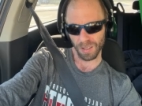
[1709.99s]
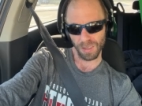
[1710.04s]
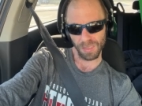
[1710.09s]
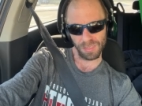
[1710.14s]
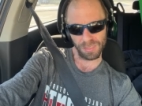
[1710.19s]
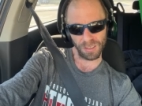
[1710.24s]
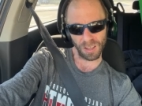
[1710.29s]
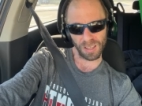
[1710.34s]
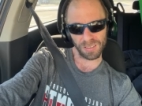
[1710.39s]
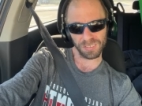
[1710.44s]

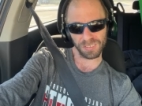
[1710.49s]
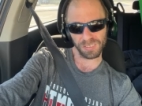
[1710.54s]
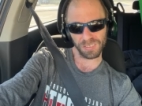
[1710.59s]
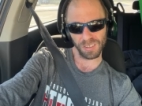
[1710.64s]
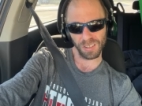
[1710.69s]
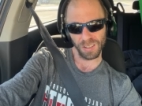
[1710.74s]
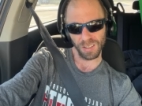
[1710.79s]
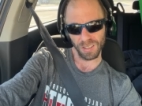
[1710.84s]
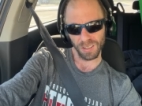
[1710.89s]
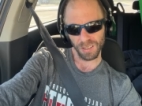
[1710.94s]
Thus,
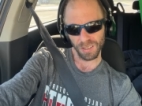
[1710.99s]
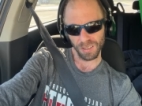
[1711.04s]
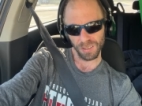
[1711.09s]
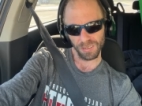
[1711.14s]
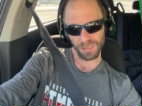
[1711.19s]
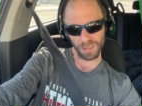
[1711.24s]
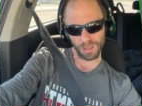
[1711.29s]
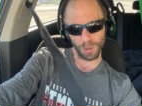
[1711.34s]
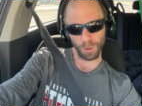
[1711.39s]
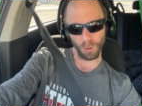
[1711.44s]

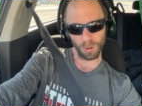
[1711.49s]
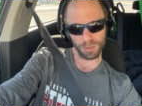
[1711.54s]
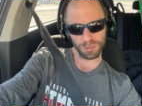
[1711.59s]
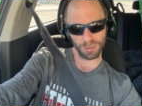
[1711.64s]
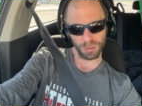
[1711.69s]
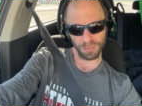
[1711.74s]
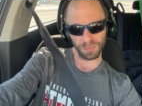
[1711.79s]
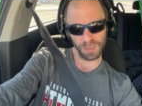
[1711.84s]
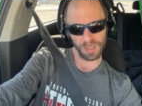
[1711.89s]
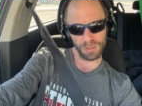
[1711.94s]
the court's
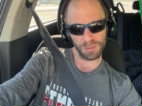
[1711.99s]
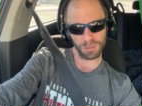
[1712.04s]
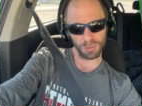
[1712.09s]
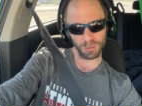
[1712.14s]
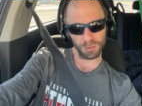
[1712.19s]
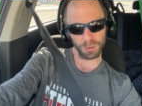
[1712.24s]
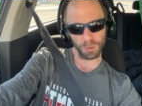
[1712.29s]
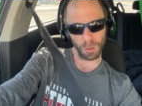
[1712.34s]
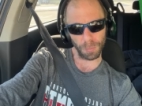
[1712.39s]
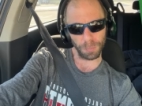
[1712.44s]

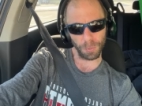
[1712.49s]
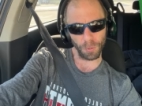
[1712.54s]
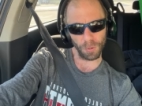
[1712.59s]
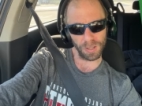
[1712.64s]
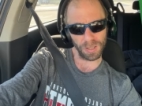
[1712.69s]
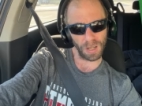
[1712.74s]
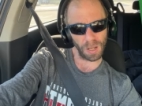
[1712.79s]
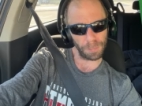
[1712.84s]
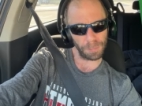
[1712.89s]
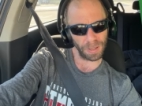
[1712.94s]
refusal to
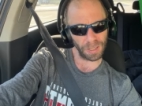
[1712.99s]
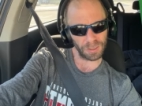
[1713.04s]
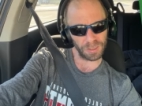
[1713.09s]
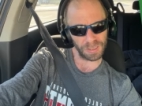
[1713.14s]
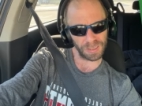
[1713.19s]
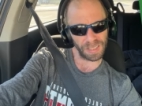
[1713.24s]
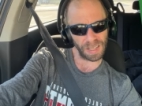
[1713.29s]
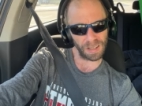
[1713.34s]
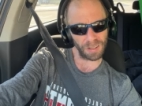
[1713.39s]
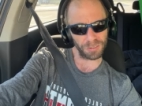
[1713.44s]
appoint
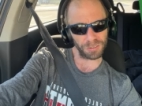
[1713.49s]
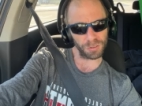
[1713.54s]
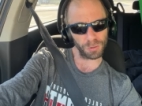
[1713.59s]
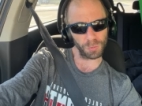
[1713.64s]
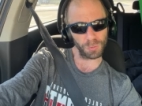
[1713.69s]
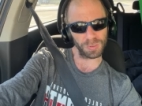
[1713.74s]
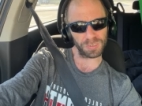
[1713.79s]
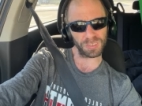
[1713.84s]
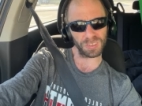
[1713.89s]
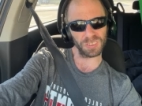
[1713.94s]
appellant counsel
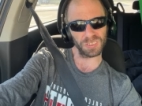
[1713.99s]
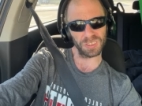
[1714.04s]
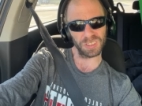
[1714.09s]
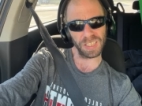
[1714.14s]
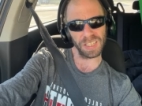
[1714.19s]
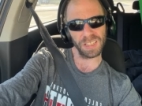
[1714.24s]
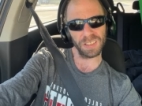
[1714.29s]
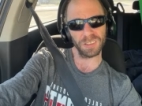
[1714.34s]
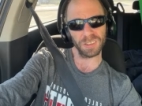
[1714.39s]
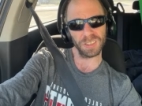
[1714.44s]
was
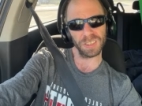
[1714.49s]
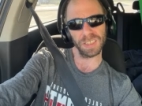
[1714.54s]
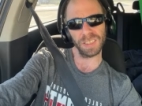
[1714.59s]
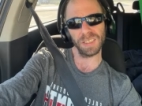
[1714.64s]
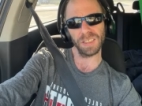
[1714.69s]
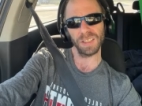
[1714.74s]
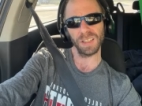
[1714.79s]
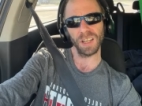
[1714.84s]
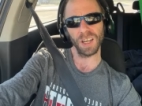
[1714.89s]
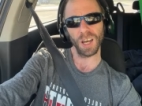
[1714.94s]

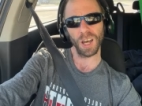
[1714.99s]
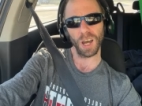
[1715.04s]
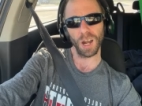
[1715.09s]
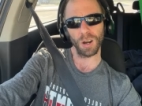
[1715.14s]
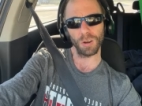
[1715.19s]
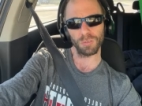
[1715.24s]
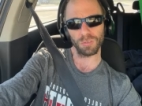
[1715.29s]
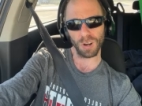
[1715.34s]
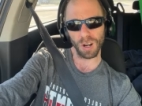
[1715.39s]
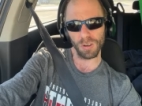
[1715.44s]
legally
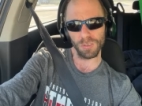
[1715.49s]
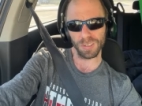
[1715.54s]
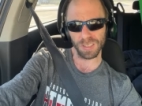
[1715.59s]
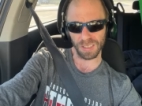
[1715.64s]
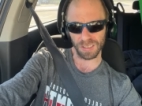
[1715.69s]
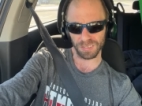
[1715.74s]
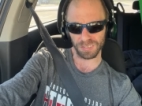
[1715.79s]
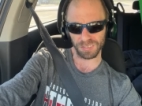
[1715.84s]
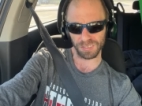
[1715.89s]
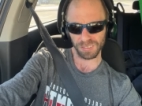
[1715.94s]

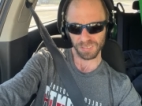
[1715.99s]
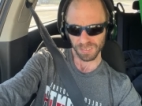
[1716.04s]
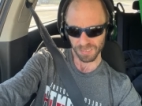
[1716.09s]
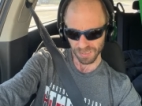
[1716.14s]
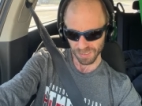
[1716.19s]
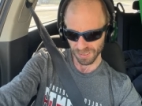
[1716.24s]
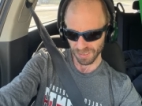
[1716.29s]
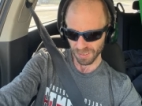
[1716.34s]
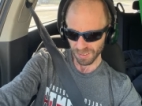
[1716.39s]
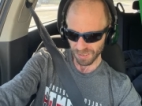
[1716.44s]
erroneous.
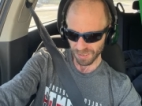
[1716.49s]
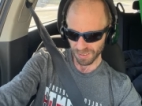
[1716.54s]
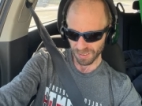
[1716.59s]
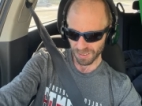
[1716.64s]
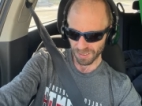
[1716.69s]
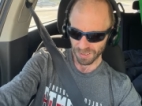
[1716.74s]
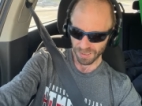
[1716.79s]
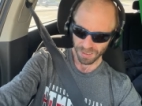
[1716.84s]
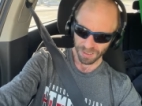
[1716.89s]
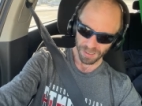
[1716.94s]

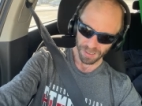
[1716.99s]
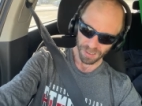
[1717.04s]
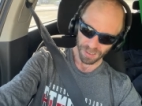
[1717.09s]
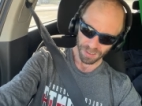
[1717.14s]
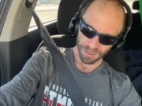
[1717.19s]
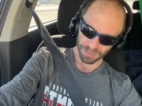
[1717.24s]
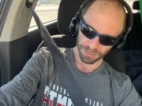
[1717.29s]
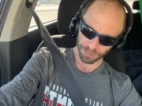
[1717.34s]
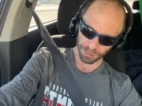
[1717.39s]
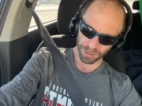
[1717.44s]

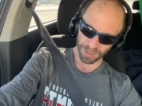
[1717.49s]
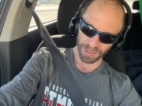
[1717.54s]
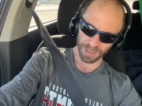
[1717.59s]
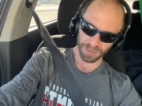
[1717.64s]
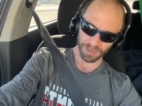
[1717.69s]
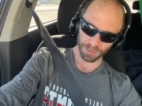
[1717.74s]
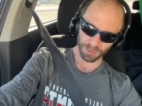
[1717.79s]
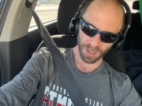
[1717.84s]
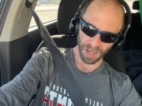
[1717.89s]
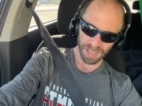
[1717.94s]
3.
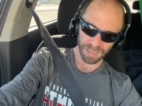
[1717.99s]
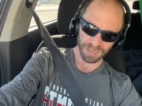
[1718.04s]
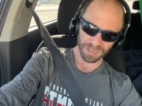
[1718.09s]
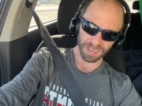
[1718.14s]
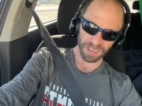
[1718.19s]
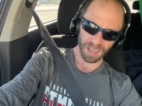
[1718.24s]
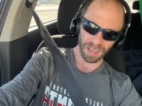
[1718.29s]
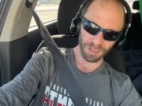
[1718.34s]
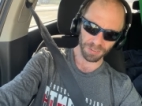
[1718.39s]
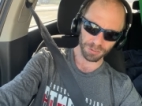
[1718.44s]
The right to
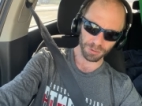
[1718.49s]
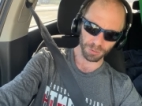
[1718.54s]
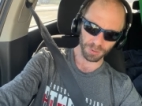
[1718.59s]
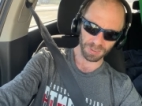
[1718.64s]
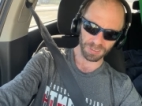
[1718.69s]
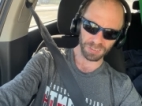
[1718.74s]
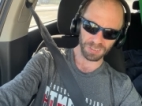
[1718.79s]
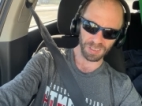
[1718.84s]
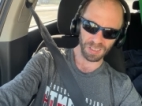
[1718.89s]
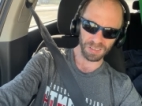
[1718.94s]
counsel
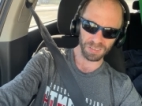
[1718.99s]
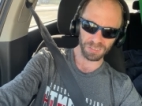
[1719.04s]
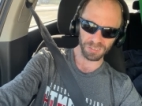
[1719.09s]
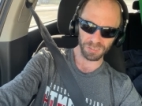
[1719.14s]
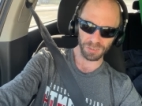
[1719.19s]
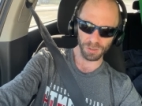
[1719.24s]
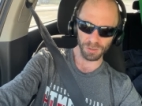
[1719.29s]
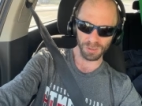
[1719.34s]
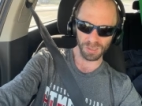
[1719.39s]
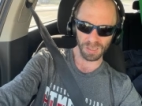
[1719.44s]
extends
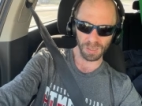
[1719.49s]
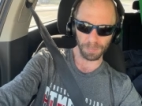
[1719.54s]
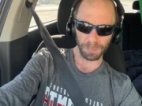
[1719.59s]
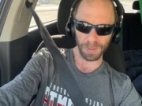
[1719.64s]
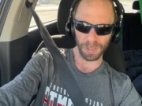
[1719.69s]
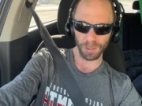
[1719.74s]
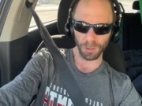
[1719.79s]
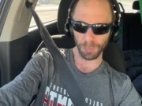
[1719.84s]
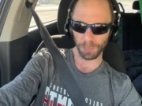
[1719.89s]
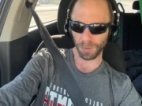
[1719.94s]
through the
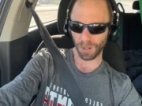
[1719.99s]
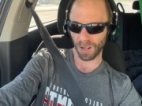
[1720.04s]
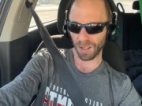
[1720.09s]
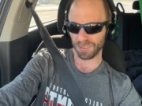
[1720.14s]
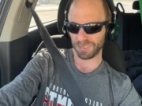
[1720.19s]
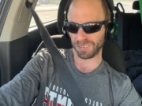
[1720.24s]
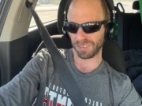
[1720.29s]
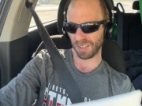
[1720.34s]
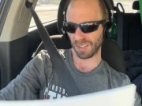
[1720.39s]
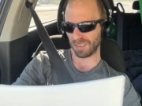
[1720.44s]
appeal
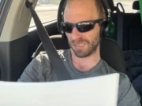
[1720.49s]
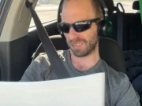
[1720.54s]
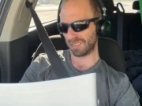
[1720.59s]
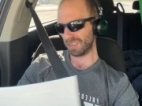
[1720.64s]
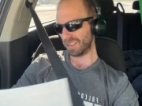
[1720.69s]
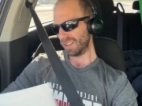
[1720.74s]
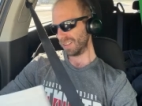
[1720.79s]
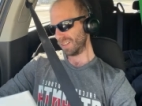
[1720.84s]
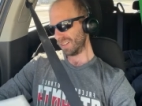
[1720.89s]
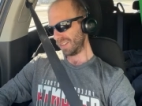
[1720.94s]
process.
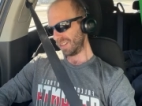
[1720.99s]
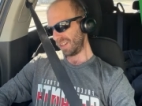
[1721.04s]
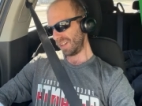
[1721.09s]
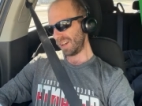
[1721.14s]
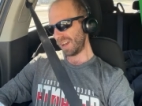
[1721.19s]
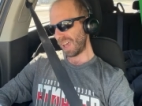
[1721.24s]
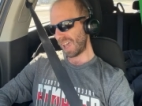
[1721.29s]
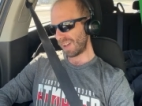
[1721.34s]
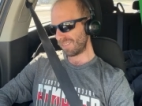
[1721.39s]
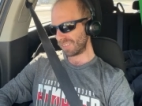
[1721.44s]

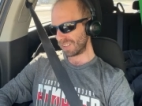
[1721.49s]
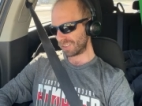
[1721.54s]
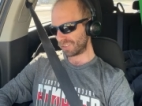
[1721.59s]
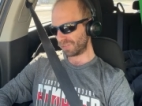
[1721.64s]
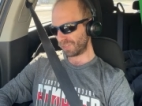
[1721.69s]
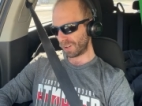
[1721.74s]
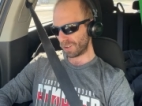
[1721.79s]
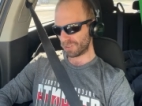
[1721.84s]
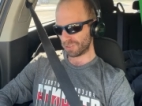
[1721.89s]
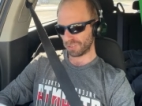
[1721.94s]
In Evans v.